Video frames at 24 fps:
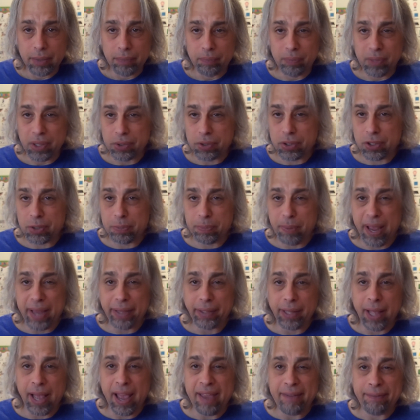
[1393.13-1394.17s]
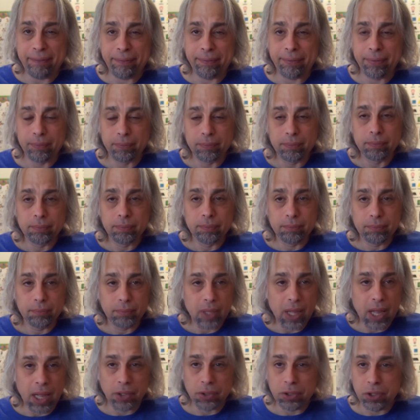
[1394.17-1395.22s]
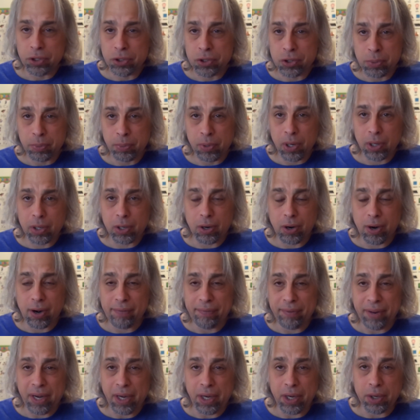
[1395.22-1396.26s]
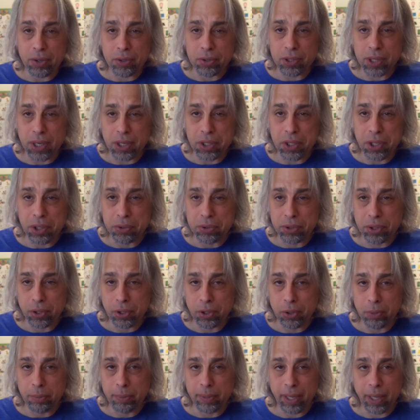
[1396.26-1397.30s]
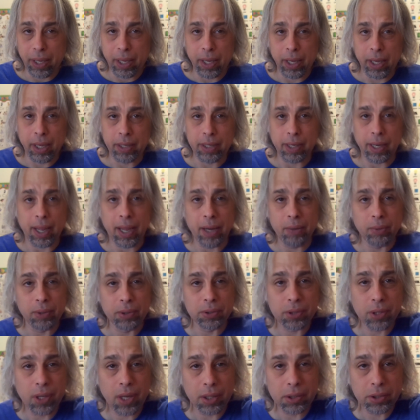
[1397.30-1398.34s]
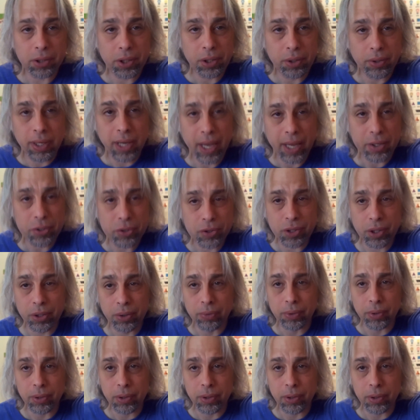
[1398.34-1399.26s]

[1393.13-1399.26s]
this is my life. I'll do some more card videos on YouTube, and I will talk to you guys soon.